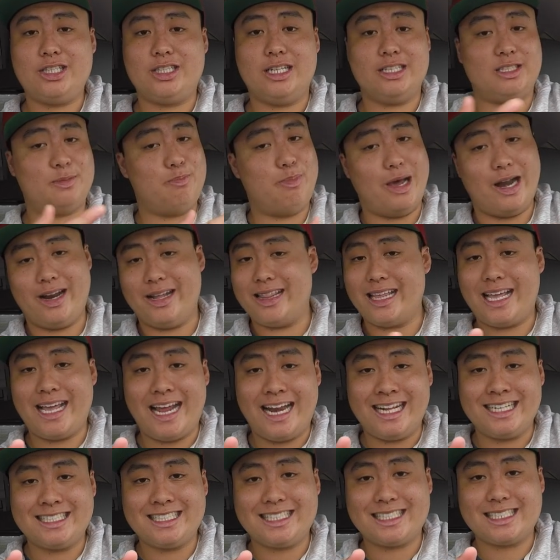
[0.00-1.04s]
That's better than
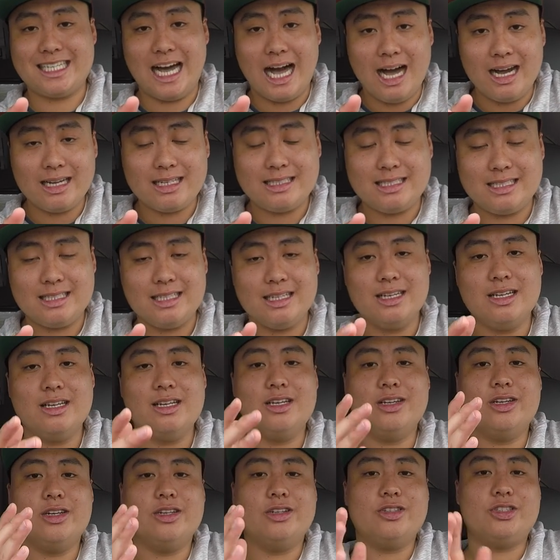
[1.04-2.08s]
getting skunked.
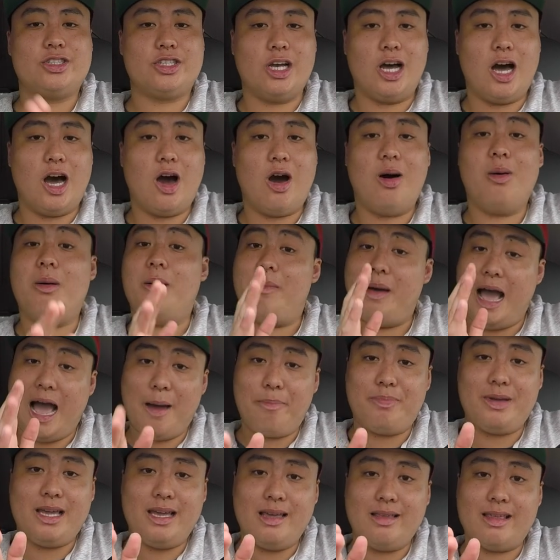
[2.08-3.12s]
So I'm
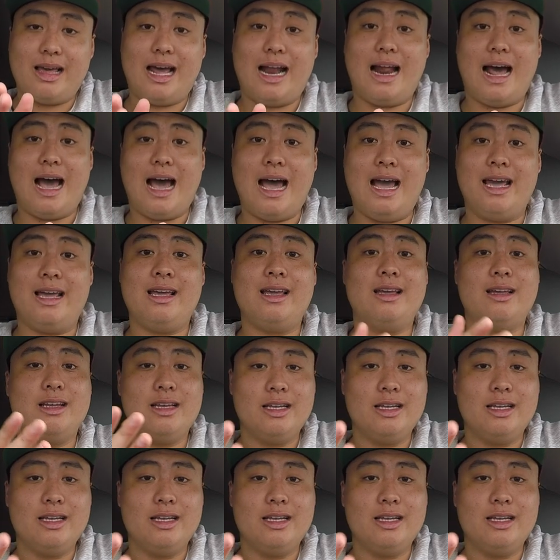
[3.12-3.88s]
happy that I